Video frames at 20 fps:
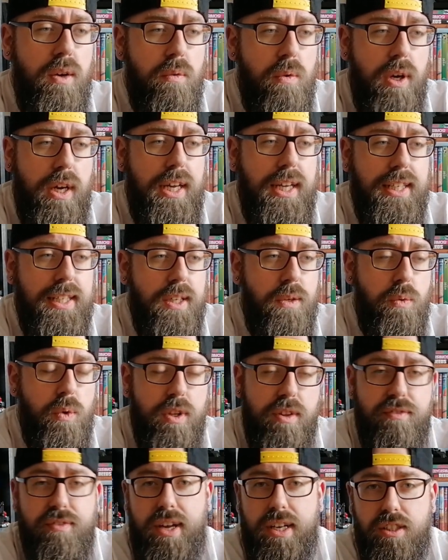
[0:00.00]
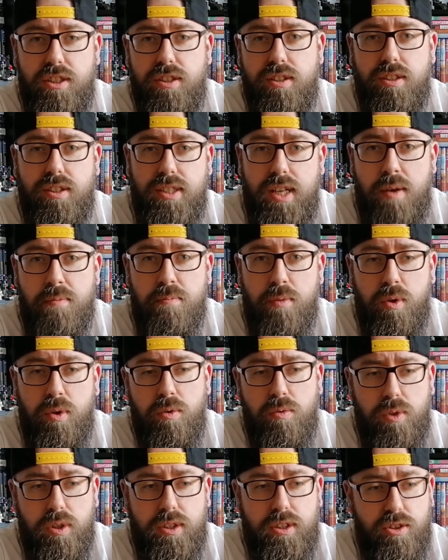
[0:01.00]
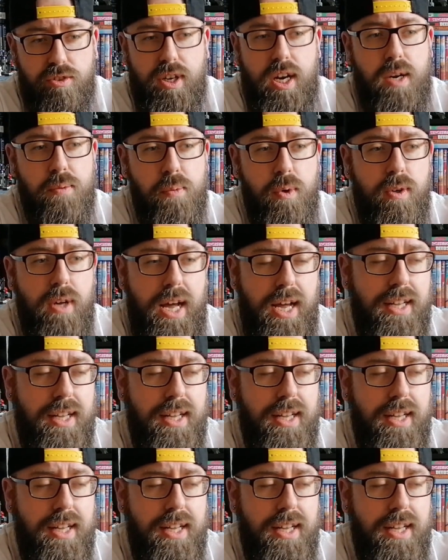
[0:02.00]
What he did with Avengers Assemble was incredible,